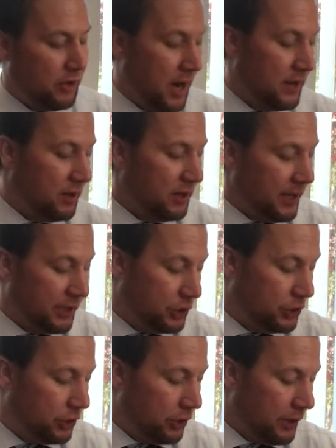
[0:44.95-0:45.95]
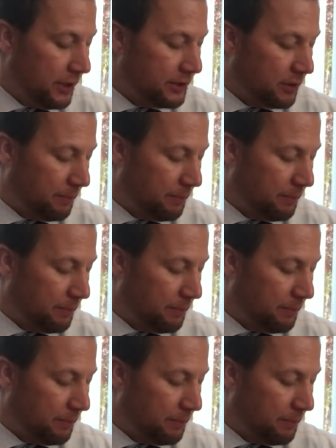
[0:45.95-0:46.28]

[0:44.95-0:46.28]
head that they should is their